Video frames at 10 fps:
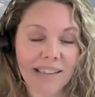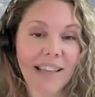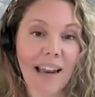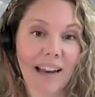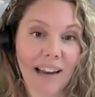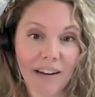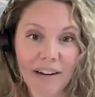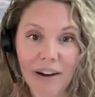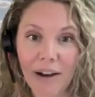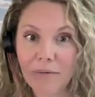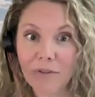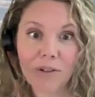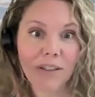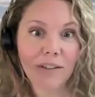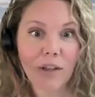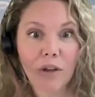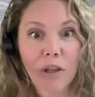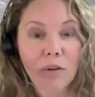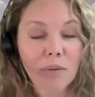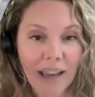setting um, versus
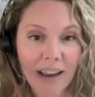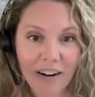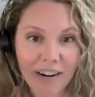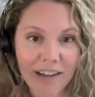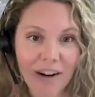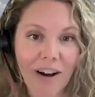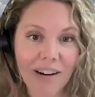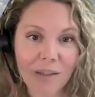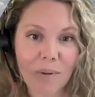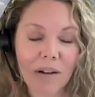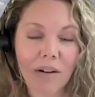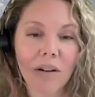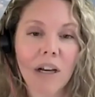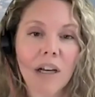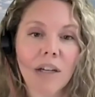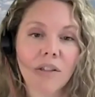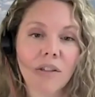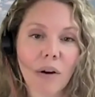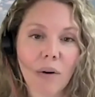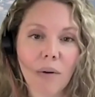acute care in a hospital.
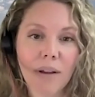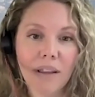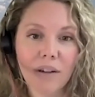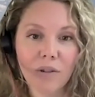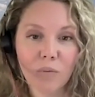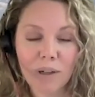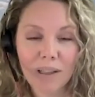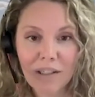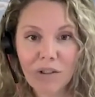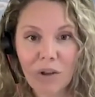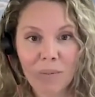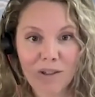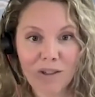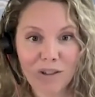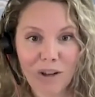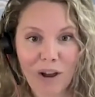So there's really so much to